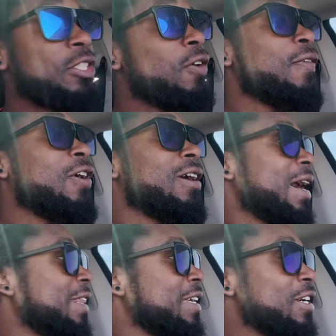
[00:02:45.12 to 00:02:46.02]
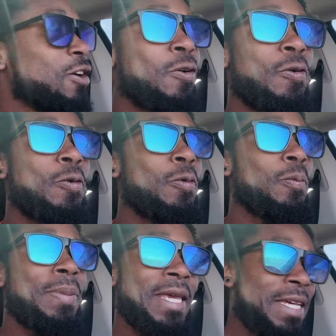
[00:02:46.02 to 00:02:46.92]
so far, I think
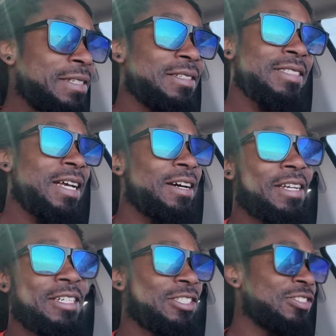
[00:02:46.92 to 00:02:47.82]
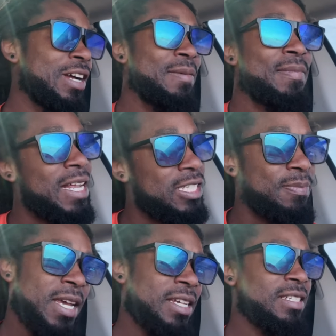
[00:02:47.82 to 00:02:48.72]
old Pete is out here just trying to matchmake,